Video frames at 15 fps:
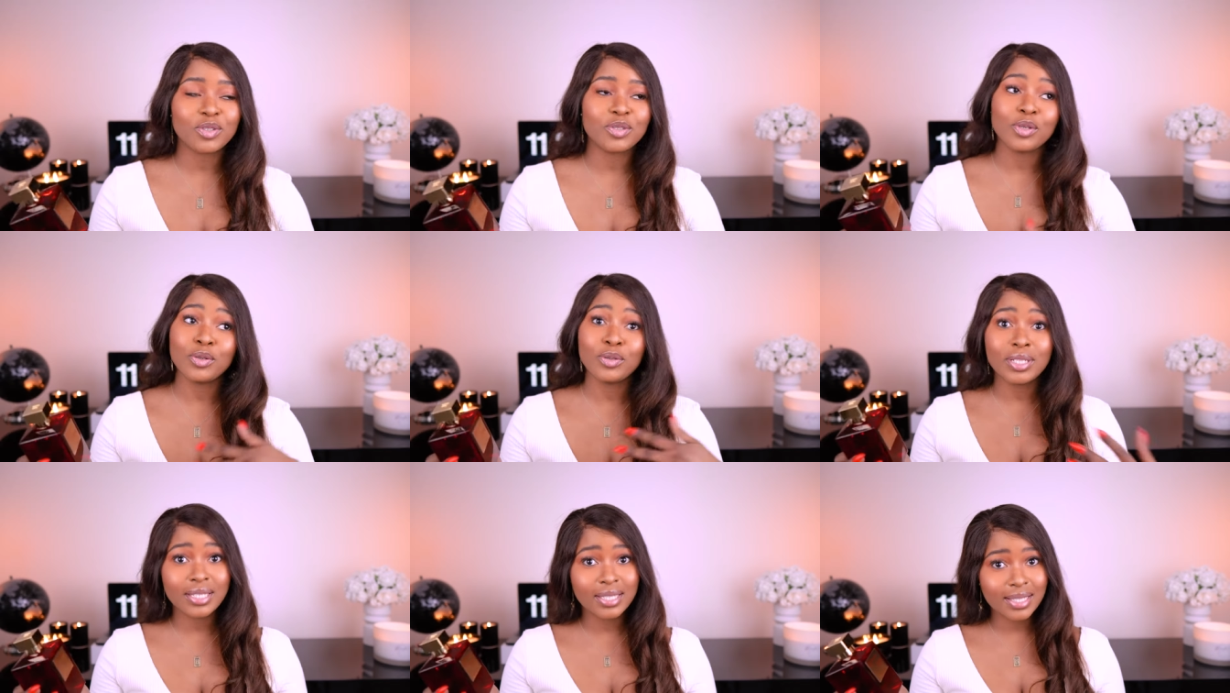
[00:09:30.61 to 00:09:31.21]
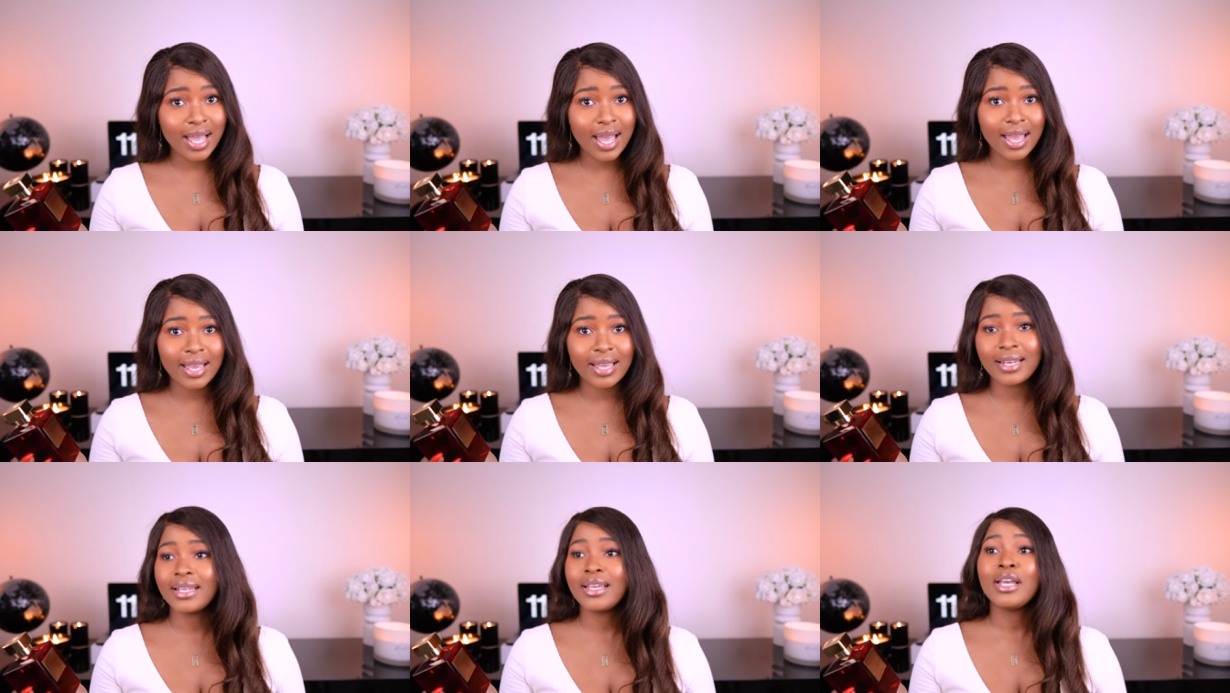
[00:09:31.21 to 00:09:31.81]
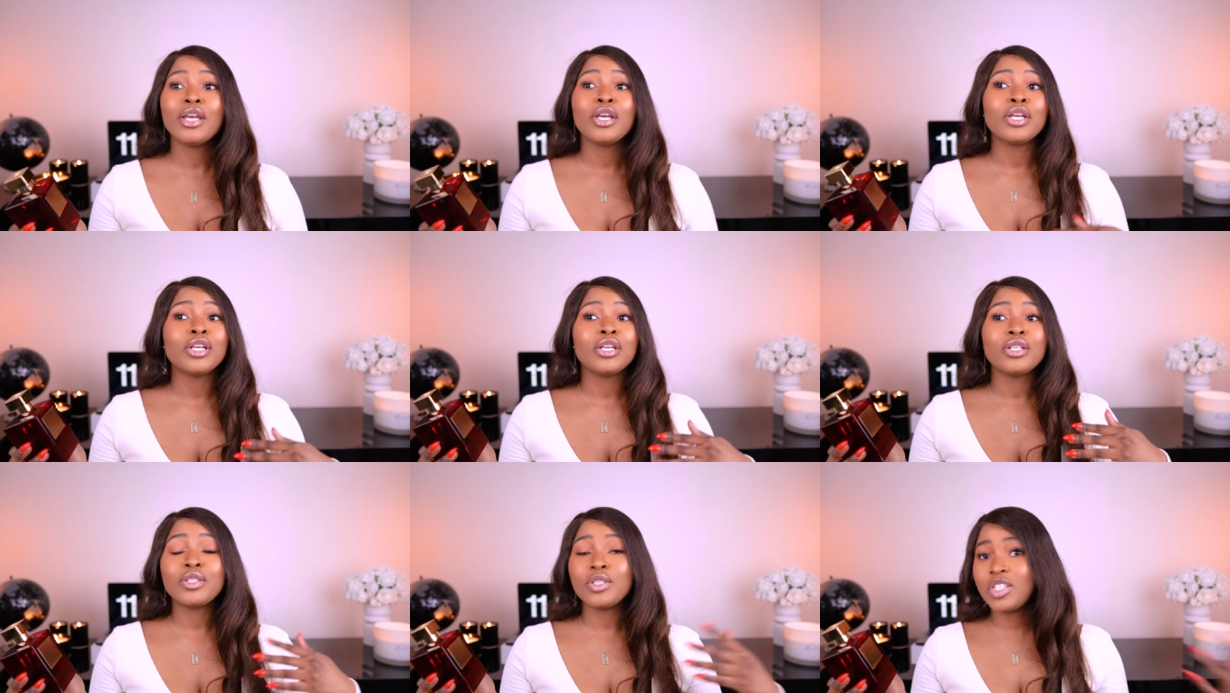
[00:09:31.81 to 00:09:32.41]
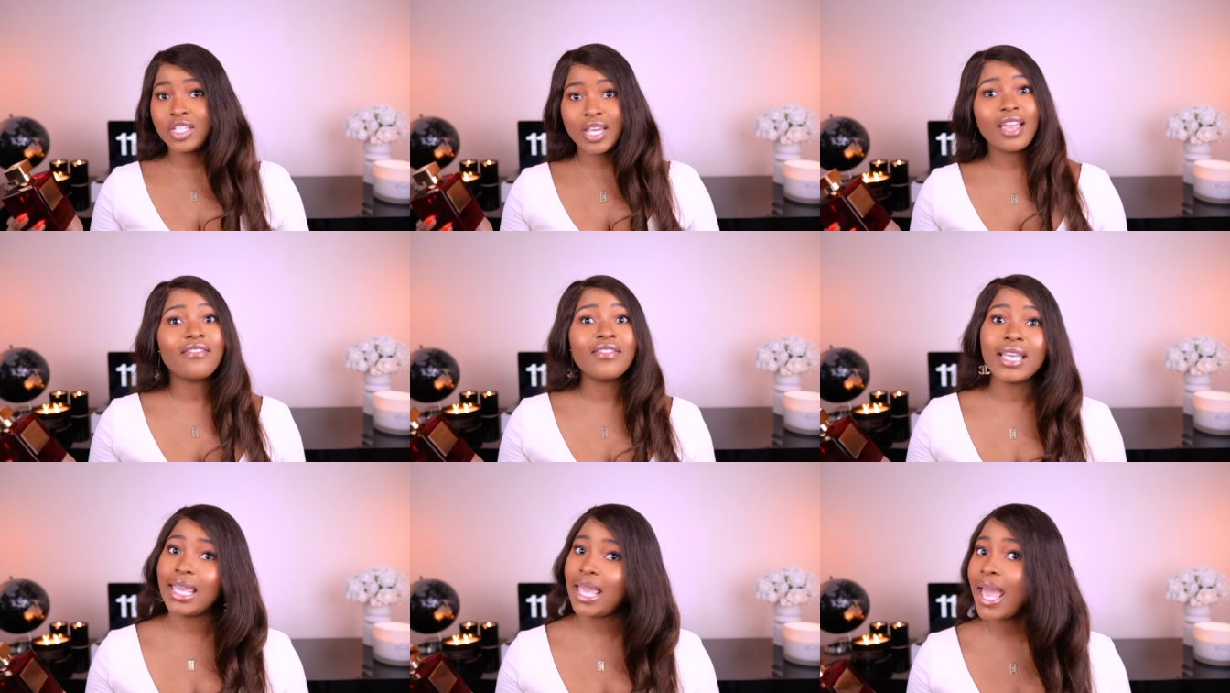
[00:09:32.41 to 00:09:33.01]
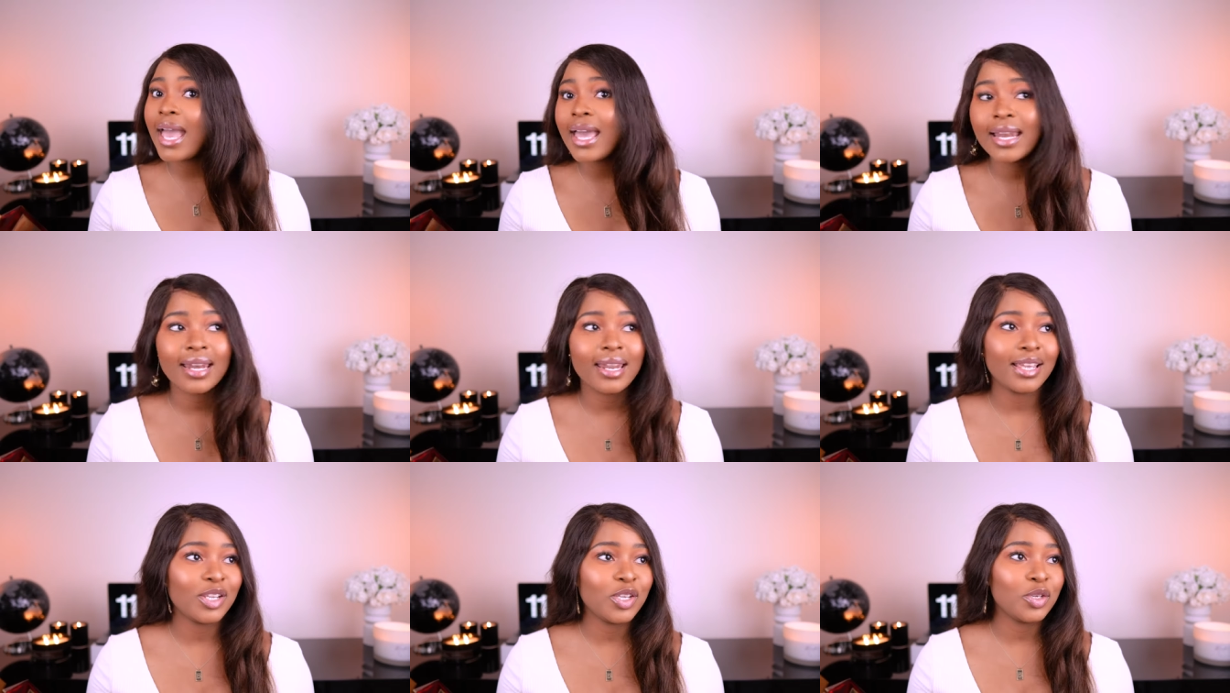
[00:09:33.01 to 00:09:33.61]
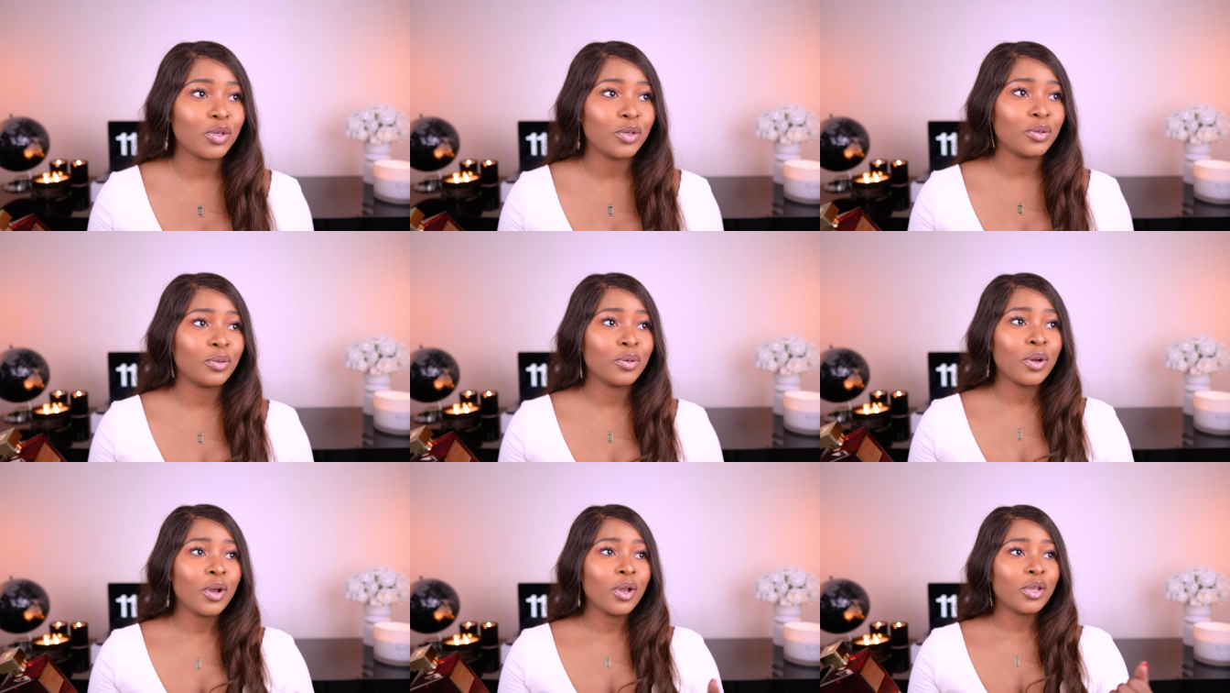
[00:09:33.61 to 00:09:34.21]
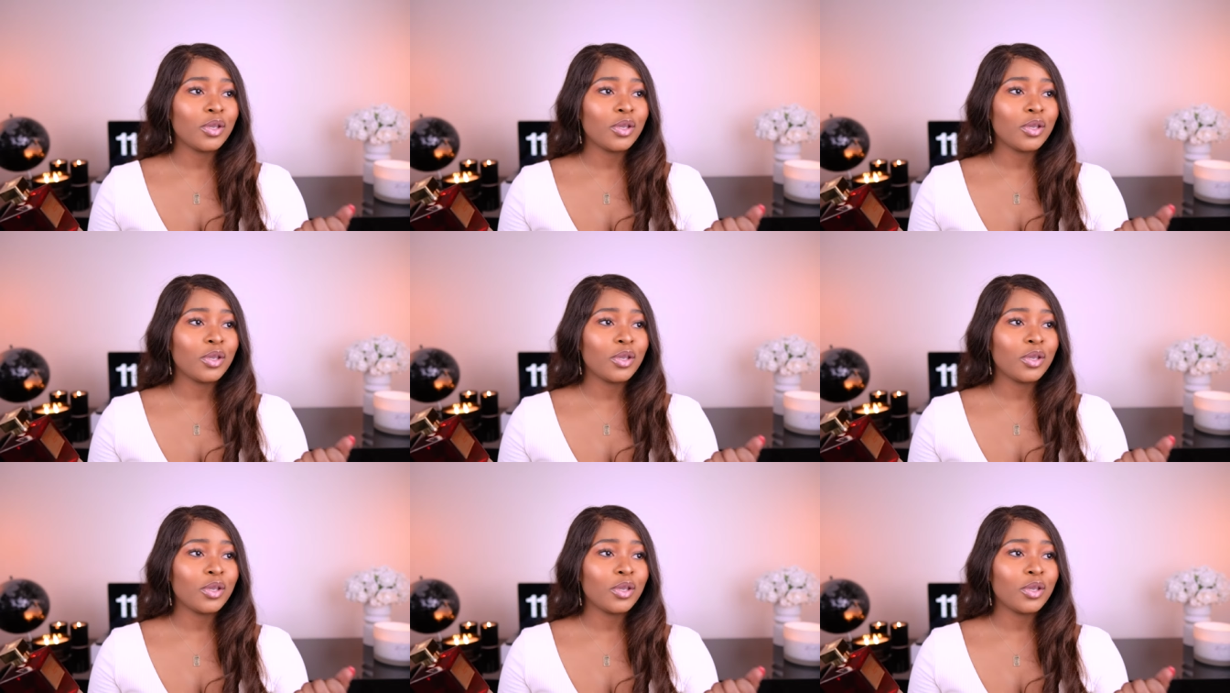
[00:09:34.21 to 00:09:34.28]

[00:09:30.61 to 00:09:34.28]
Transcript: So you decide to shave again and you,